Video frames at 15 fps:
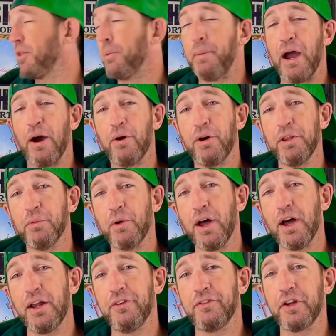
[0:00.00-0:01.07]
The power of the
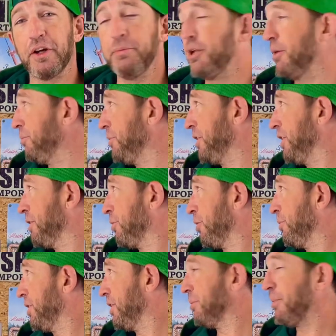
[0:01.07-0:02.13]
rod is going to be a medium or
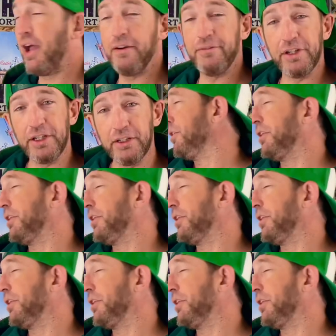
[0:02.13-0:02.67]
medium-heavy.